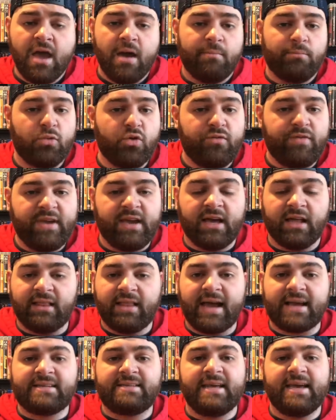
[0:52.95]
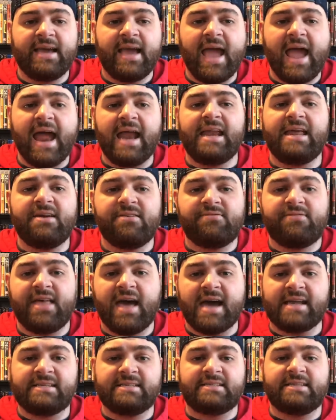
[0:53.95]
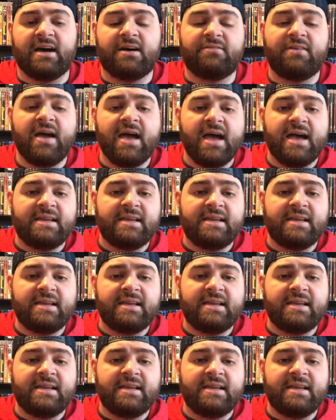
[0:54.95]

movie collecting, any of that stuff,